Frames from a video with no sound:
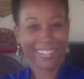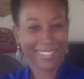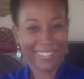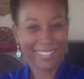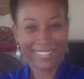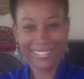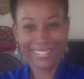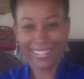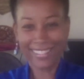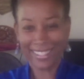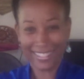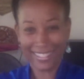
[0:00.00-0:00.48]

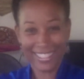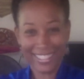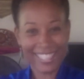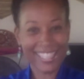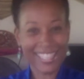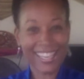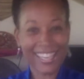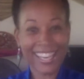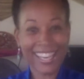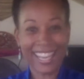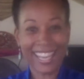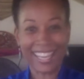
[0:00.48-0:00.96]
You
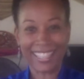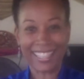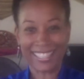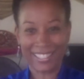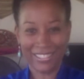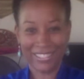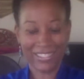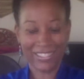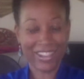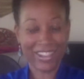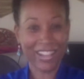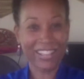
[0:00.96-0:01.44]
did it.
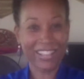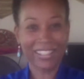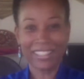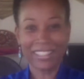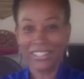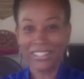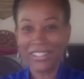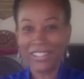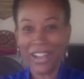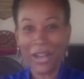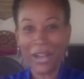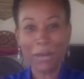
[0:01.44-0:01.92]
You got
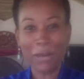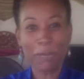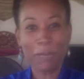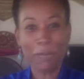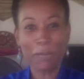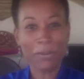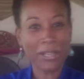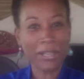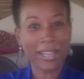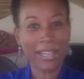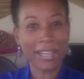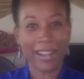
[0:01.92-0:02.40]
a
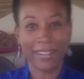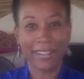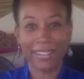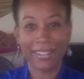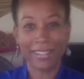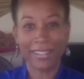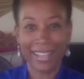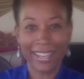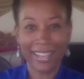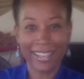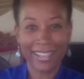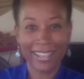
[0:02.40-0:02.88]
book out,
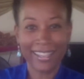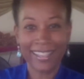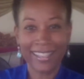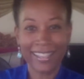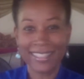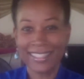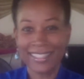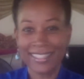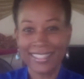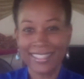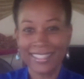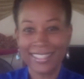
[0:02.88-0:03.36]
and it
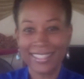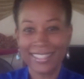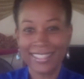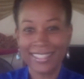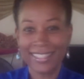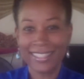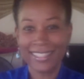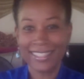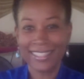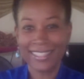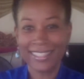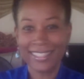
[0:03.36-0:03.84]
is
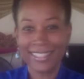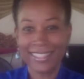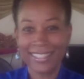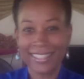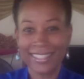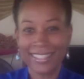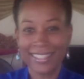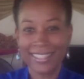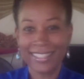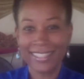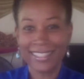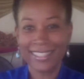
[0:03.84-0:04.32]

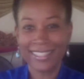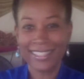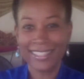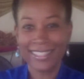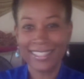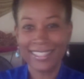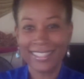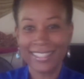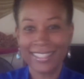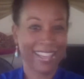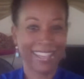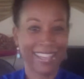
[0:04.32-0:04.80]
launching,
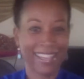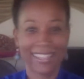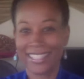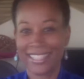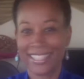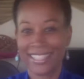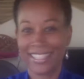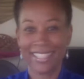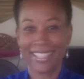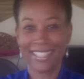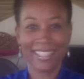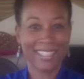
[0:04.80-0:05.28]
and
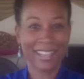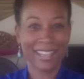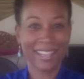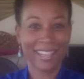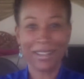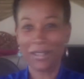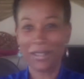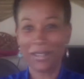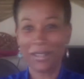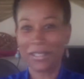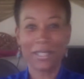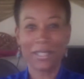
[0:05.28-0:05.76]

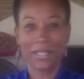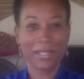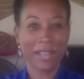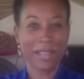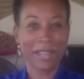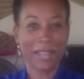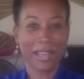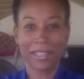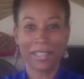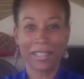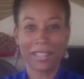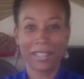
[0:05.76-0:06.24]
I know
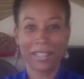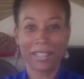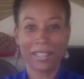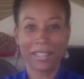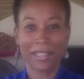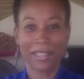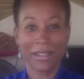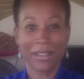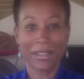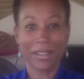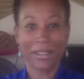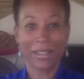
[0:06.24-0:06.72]
it's so
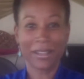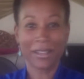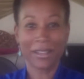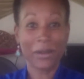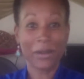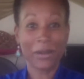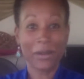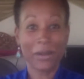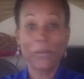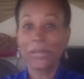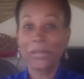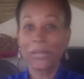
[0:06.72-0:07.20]
amazing. I've
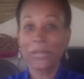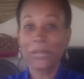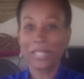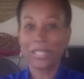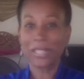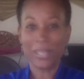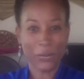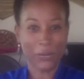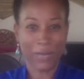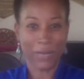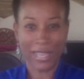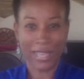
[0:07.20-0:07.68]
got
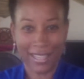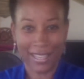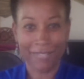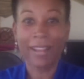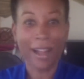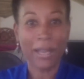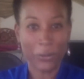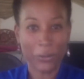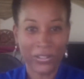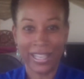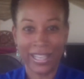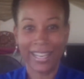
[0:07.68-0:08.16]
my order
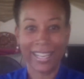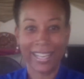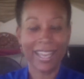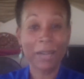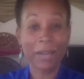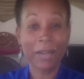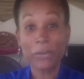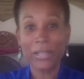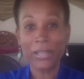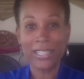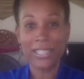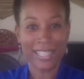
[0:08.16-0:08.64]
in. I
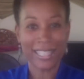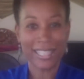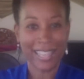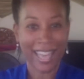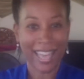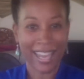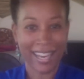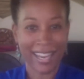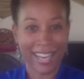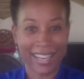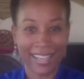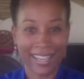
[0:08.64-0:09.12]
can't wait to
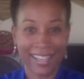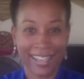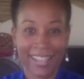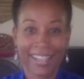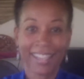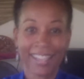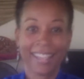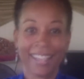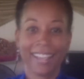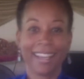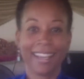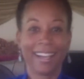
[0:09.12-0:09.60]
get it.
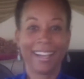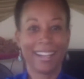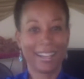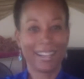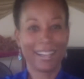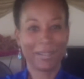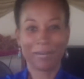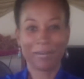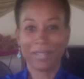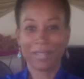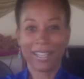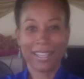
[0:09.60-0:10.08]

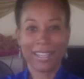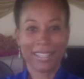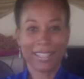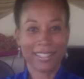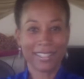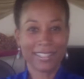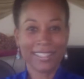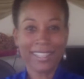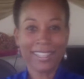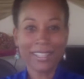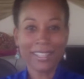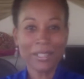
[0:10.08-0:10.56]

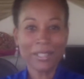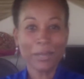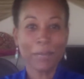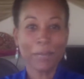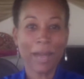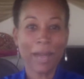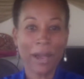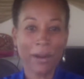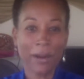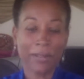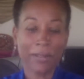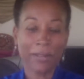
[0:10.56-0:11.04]
And you're such
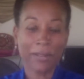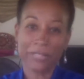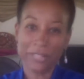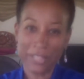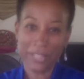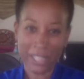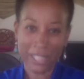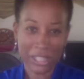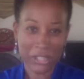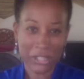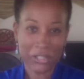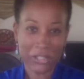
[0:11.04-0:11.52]
a
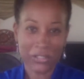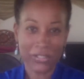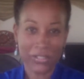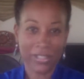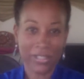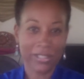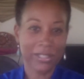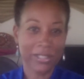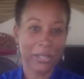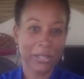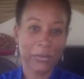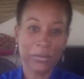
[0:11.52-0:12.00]
powerful teacher
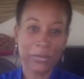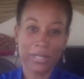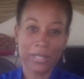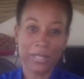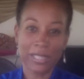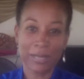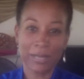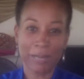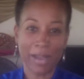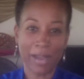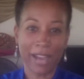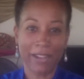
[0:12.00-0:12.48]
and so
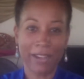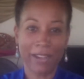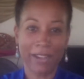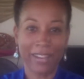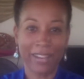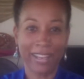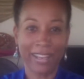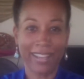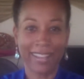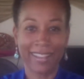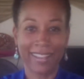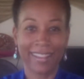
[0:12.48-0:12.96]

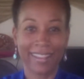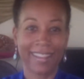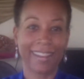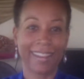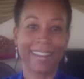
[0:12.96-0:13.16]
inspiring